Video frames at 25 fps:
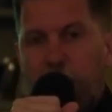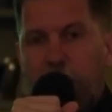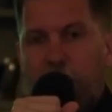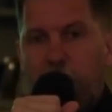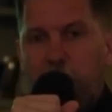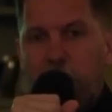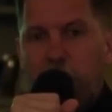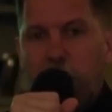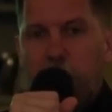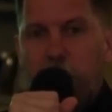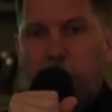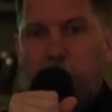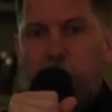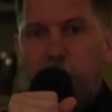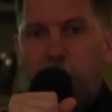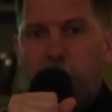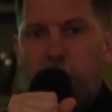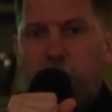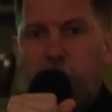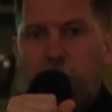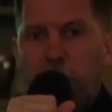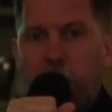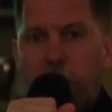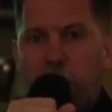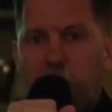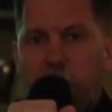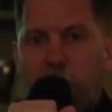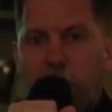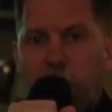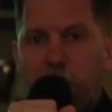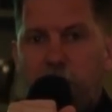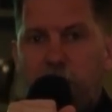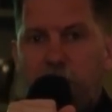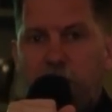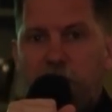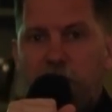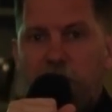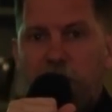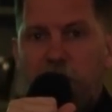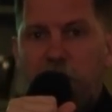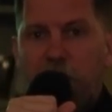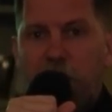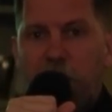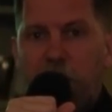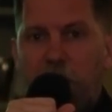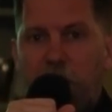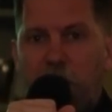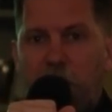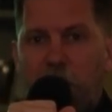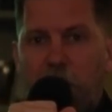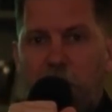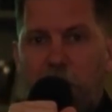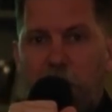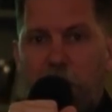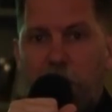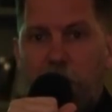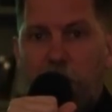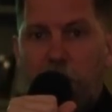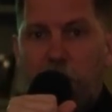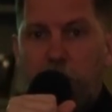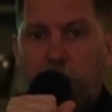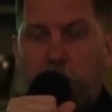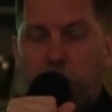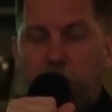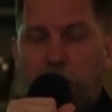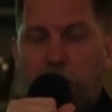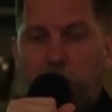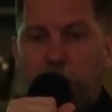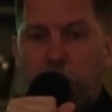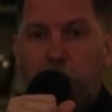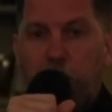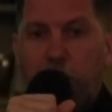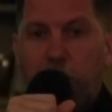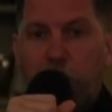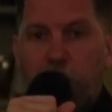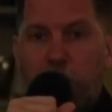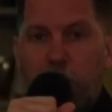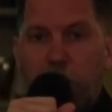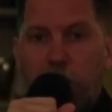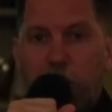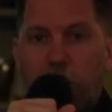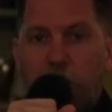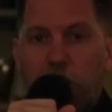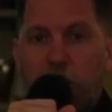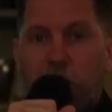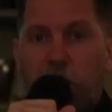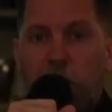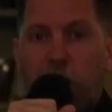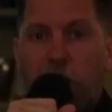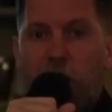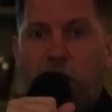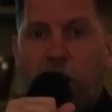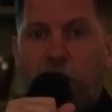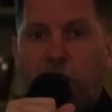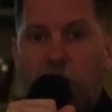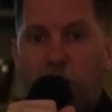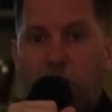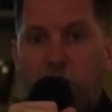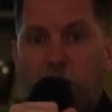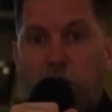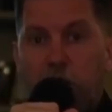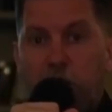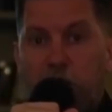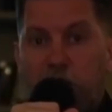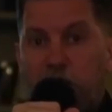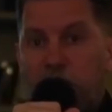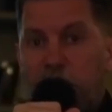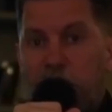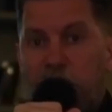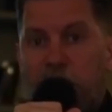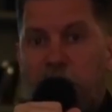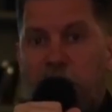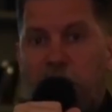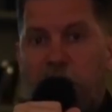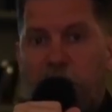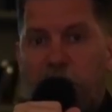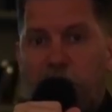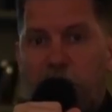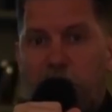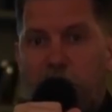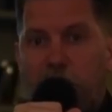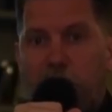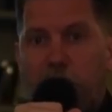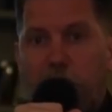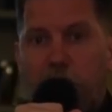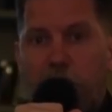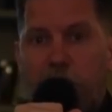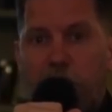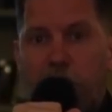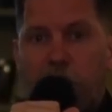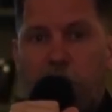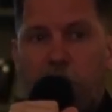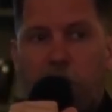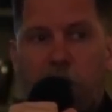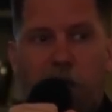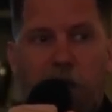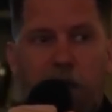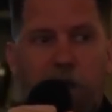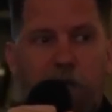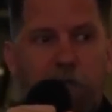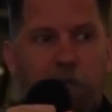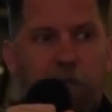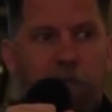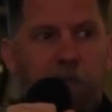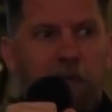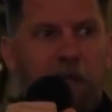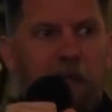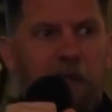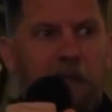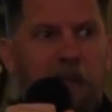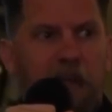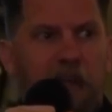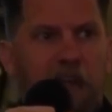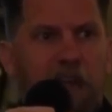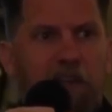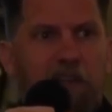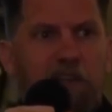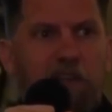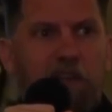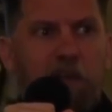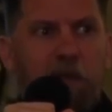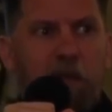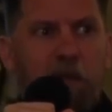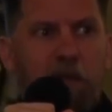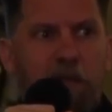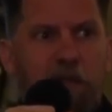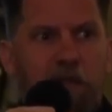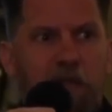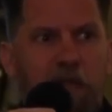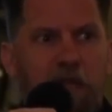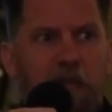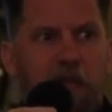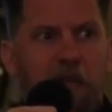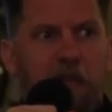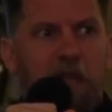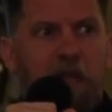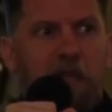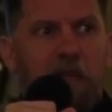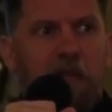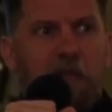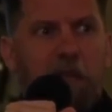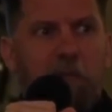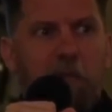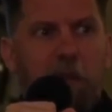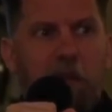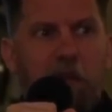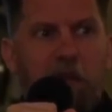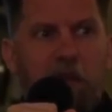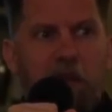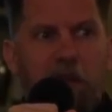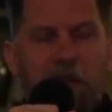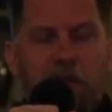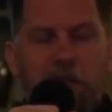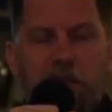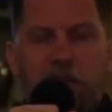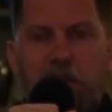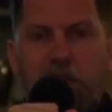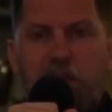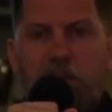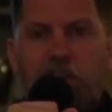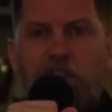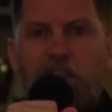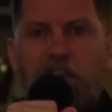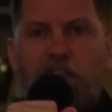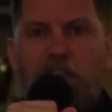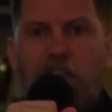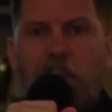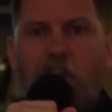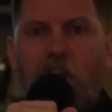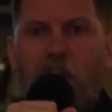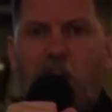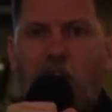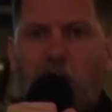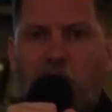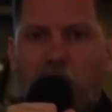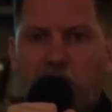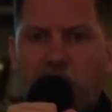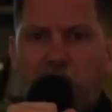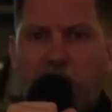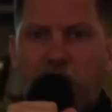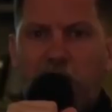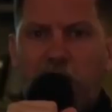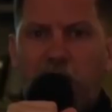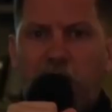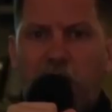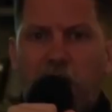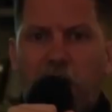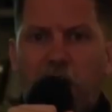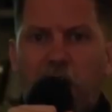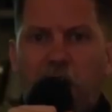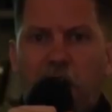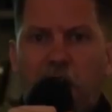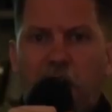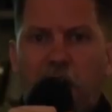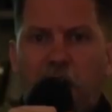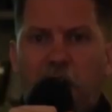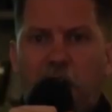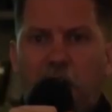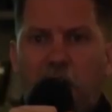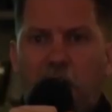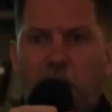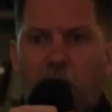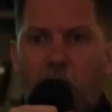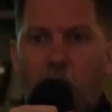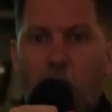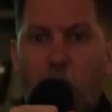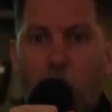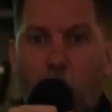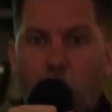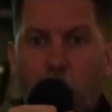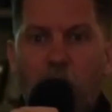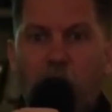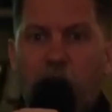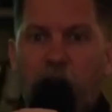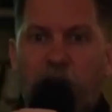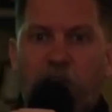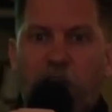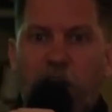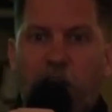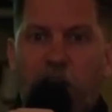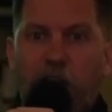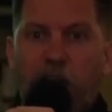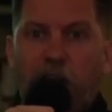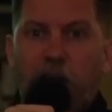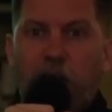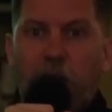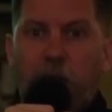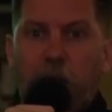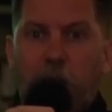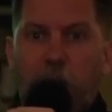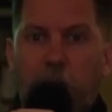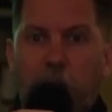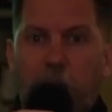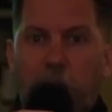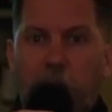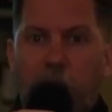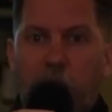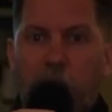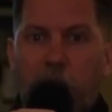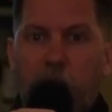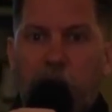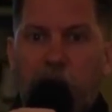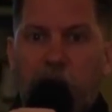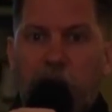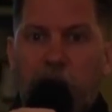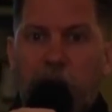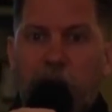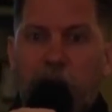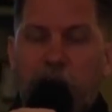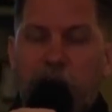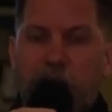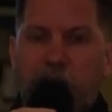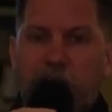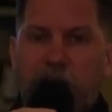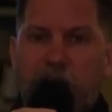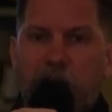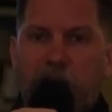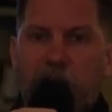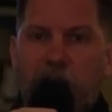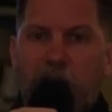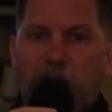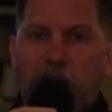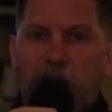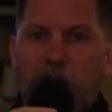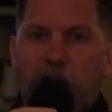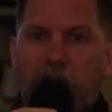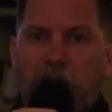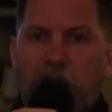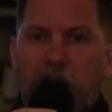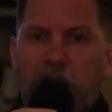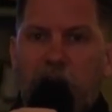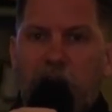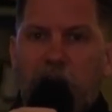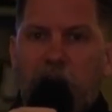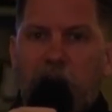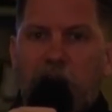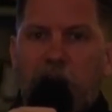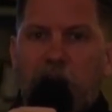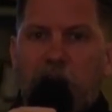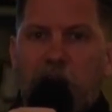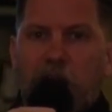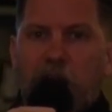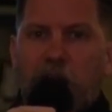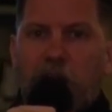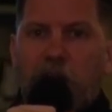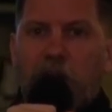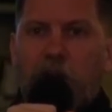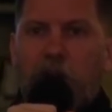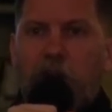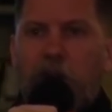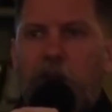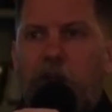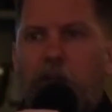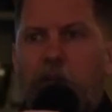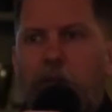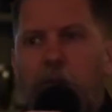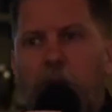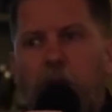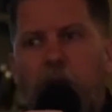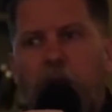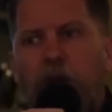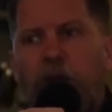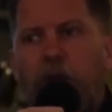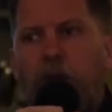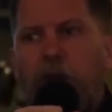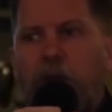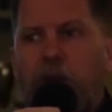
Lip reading: found some POW camps that the Jews were still alive. The Germans had just left and they were still alive. And it shows the Americans just shocked and horrified by what they were seeing. So then he goes, well,